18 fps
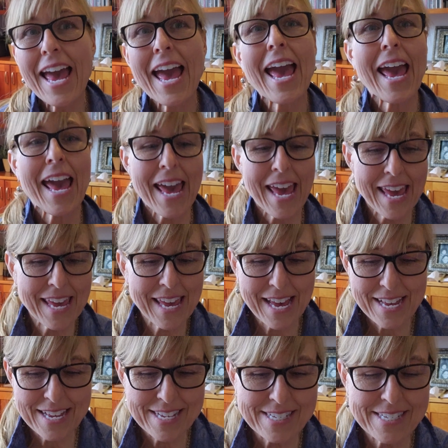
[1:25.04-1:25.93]

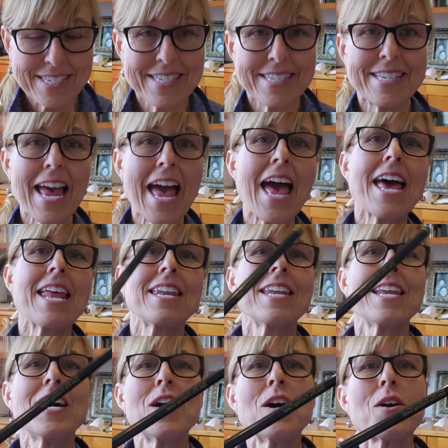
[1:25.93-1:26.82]
a
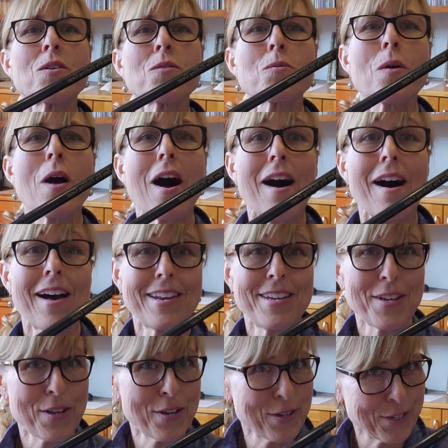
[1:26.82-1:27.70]
Zen
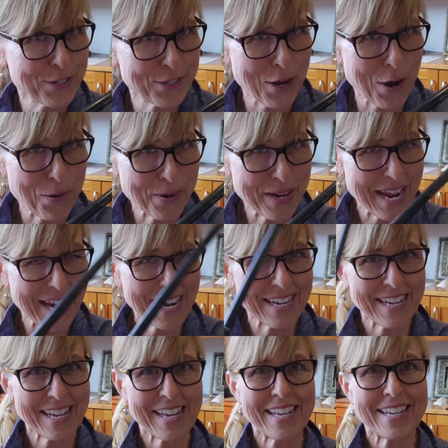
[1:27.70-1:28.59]
rod
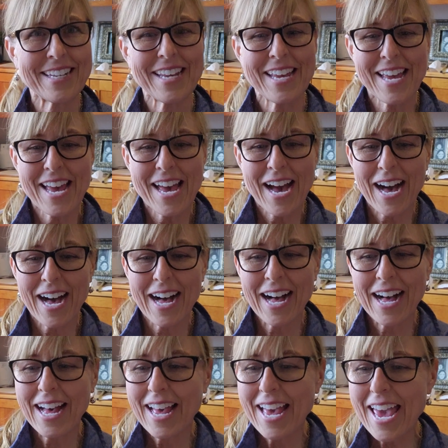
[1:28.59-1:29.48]
donated,
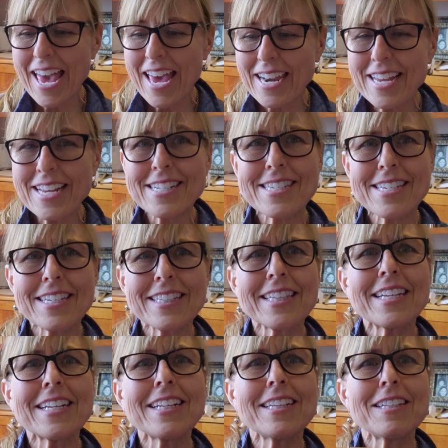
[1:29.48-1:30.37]
and it's a
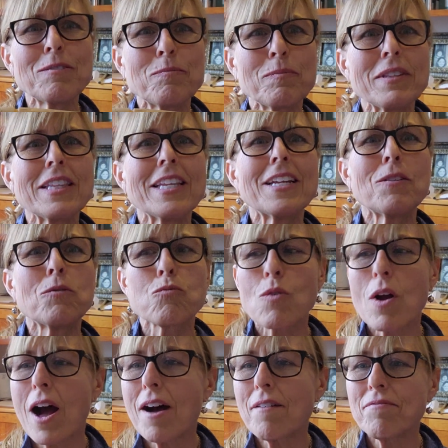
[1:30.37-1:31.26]
little
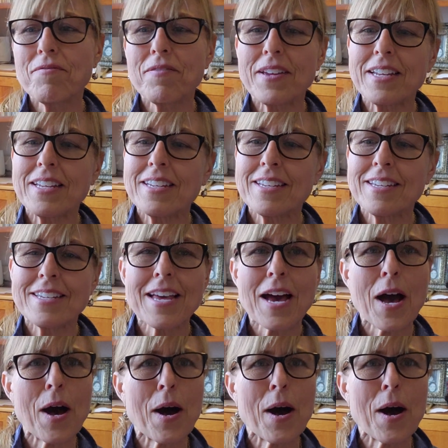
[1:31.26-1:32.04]
rough and